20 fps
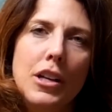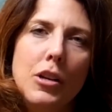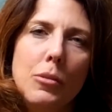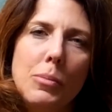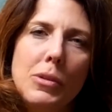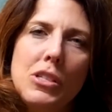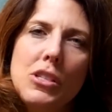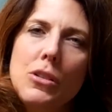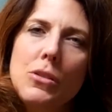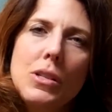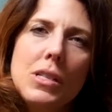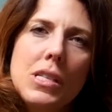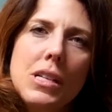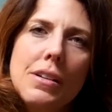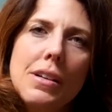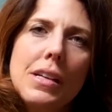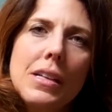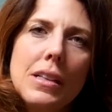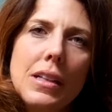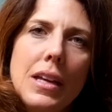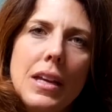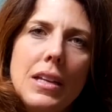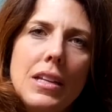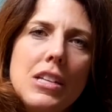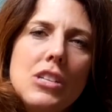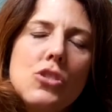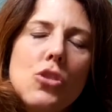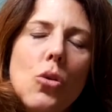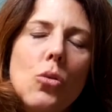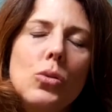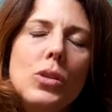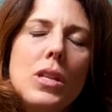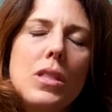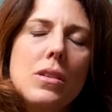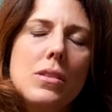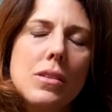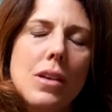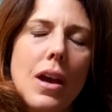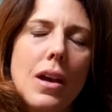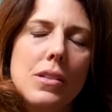Your pituitary gland is only
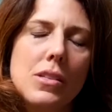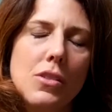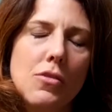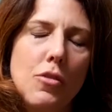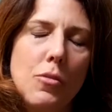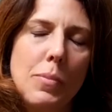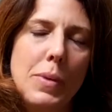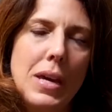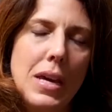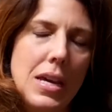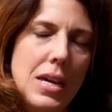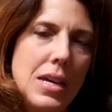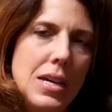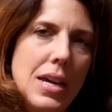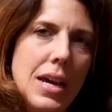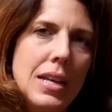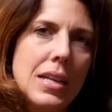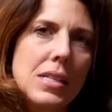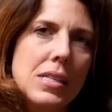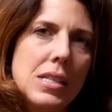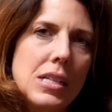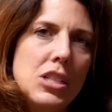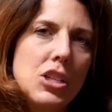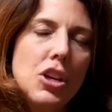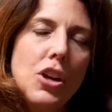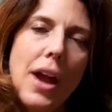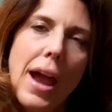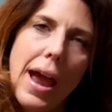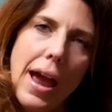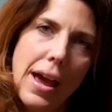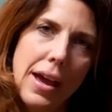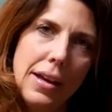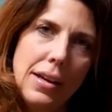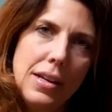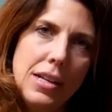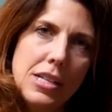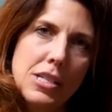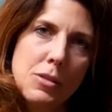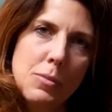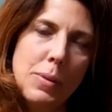the size of a pea, and it's in your
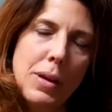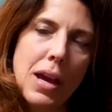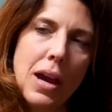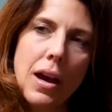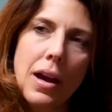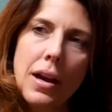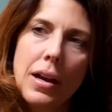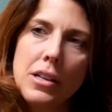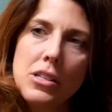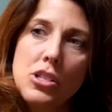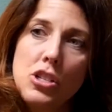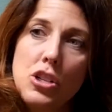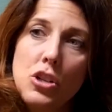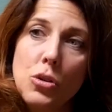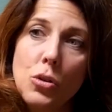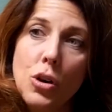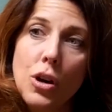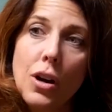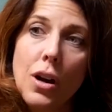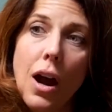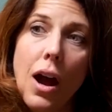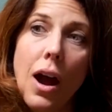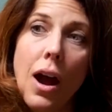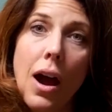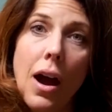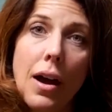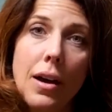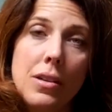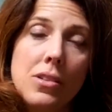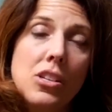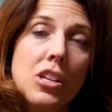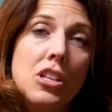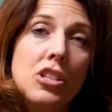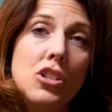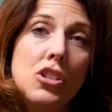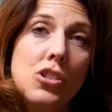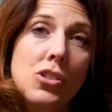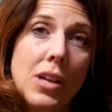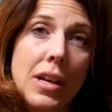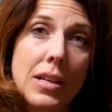head. It's behind your eyes
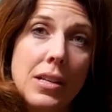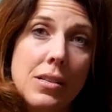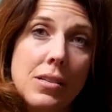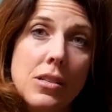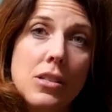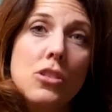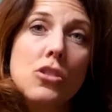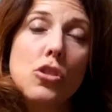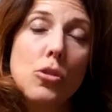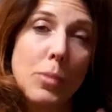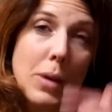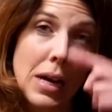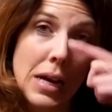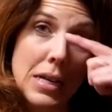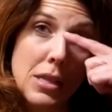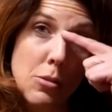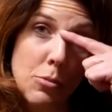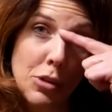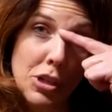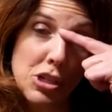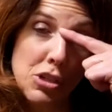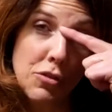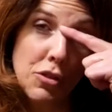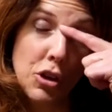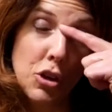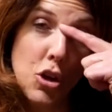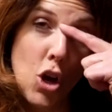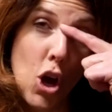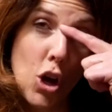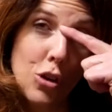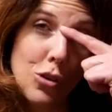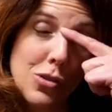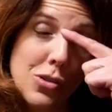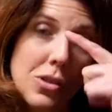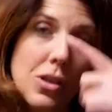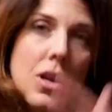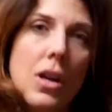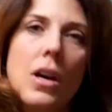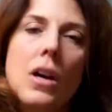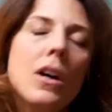and your sinuses, so behind the bridge of your
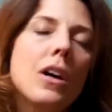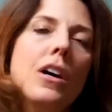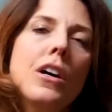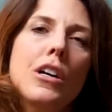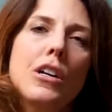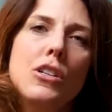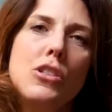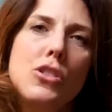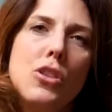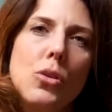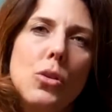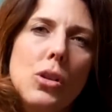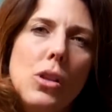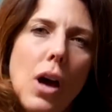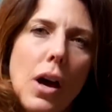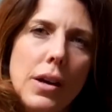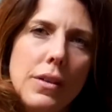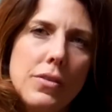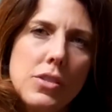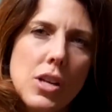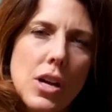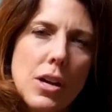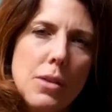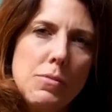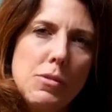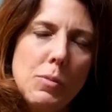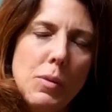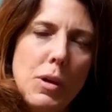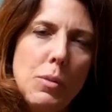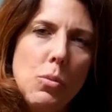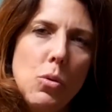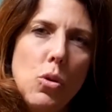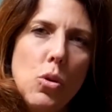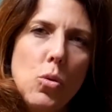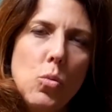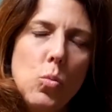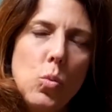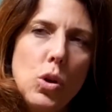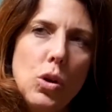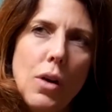nose. So a lot of times
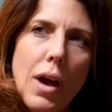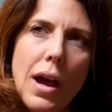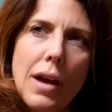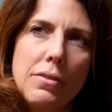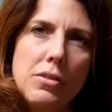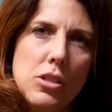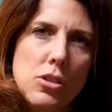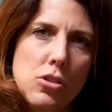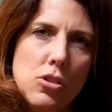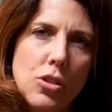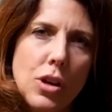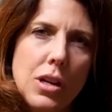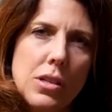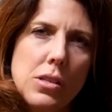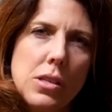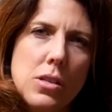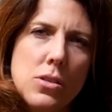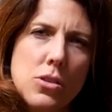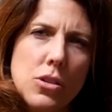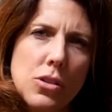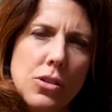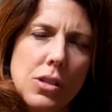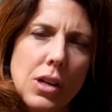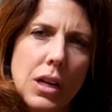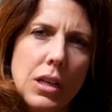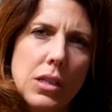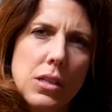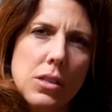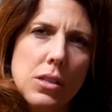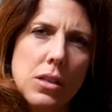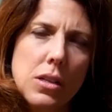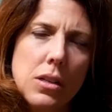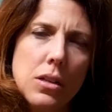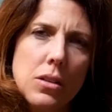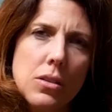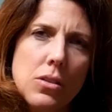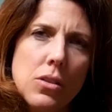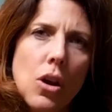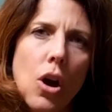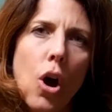people will have distress in their
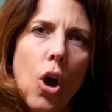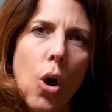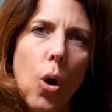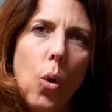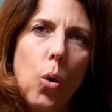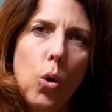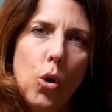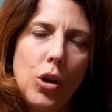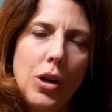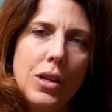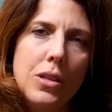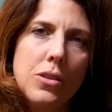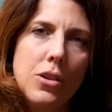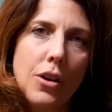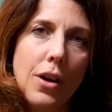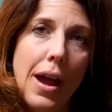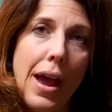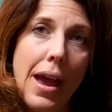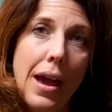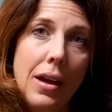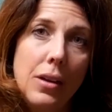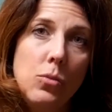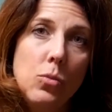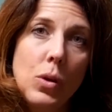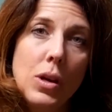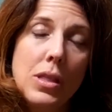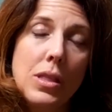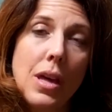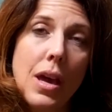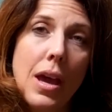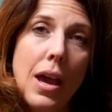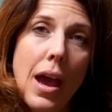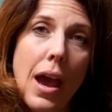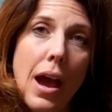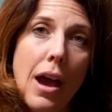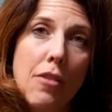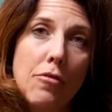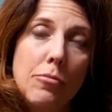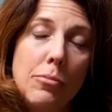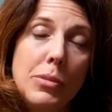sinuses or in their head when they
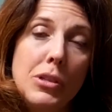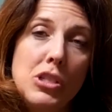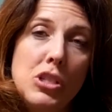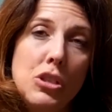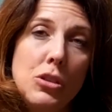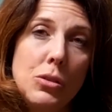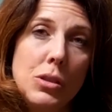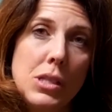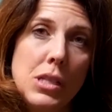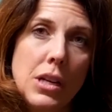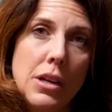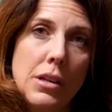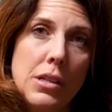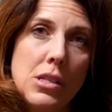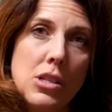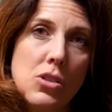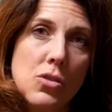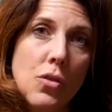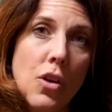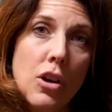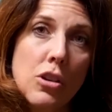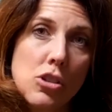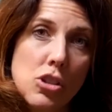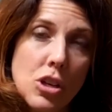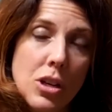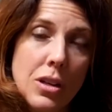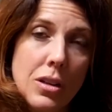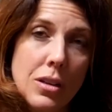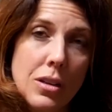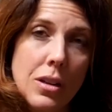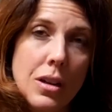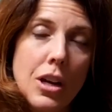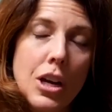have pituitary dysfunction.